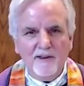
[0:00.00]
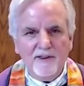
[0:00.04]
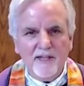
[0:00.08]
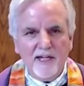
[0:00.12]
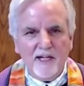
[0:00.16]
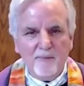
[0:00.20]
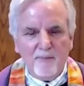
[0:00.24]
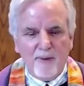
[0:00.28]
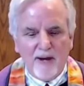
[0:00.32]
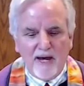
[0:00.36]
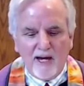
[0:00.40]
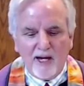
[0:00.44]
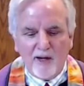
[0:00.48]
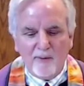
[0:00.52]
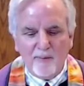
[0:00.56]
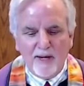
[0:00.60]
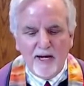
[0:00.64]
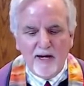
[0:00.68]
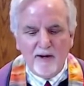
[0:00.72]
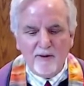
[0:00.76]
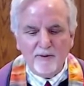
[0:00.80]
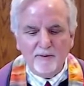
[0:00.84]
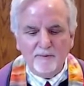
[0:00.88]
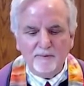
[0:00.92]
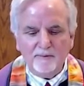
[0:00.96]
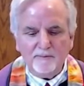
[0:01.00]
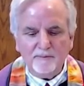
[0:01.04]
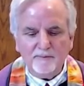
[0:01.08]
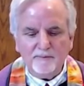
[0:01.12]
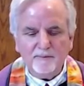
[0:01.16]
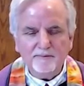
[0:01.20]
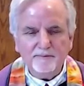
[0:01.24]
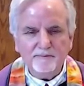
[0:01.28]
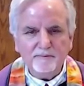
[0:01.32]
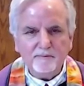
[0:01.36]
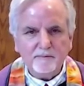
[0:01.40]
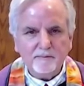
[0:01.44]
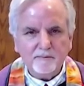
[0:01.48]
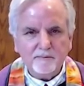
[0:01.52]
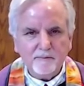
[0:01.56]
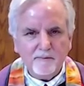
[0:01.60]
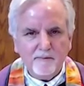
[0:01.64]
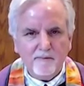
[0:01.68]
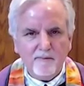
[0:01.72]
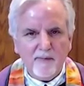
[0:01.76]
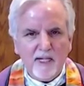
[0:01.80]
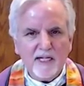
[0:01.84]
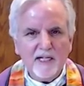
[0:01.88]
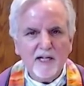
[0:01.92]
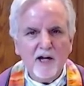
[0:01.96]
When I think back about
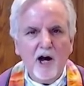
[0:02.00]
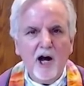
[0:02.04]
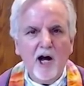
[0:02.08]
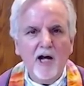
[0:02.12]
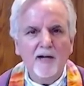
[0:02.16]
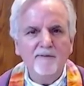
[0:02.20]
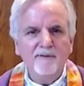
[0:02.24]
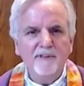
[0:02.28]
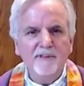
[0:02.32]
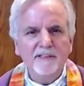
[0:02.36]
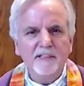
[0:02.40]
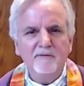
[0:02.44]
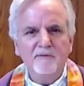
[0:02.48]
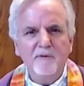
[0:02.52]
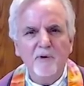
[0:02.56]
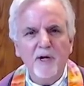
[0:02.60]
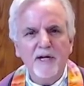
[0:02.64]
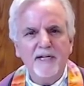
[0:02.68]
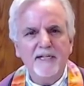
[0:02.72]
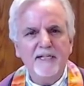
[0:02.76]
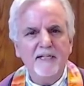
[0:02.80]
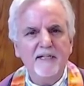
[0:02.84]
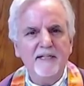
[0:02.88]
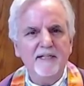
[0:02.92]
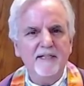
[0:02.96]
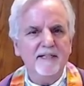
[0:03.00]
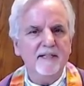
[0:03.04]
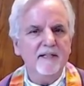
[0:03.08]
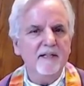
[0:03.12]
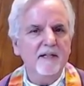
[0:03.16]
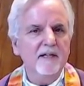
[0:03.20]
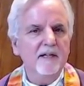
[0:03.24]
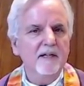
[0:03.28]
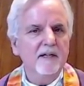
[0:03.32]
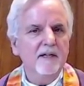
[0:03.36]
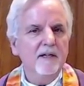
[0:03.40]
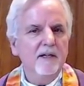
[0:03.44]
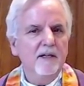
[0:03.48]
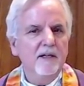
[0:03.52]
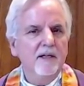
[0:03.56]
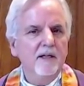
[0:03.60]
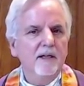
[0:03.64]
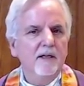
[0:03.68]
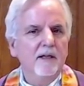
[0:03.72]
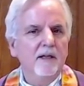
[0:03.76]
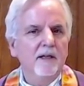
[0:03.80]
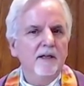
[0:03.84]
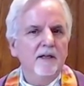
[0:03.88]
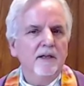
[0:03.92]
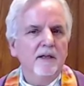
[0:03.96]
conflict avoidant,
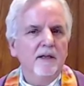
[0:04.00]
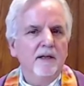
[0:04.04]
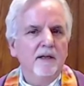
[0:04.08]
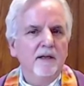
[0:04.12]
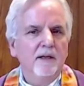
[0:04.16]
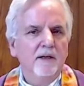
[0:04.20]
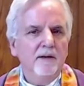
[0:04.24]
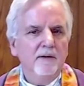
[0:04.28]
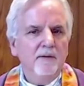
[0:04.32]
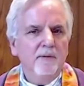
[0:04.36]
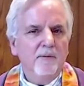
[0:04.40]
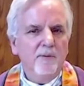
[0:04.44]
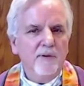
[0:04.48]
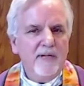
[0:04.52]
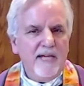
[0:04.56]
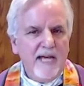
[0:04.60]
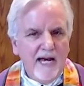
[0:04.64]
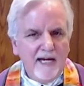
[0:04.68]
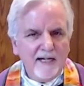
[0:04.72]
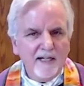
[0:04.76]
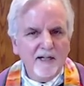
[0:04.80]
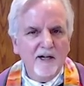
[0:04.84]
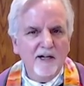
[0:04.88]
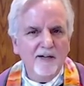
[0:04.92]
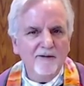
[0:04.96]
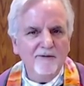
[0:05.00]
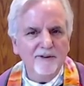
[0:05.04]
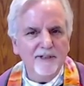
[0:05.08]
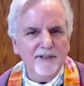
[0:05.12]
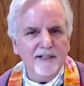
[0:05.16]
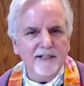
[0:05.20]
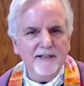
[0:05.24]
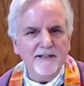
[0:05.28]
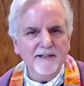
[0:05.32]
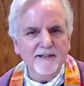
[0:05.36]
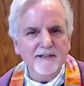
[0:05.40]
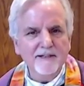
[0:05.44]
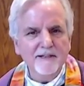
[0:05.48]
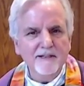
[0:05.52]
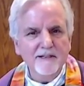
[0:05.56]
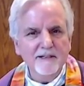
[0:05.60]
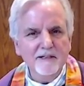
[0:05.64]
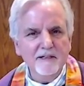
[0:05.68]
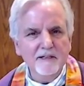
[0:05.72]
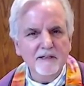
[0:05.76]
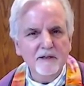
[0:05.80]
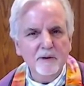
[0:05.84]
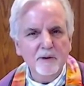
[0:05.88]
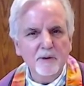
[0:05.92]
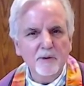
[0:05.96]
we had
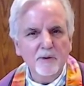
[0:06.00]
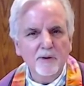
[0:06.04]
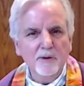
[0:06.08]
conflicts,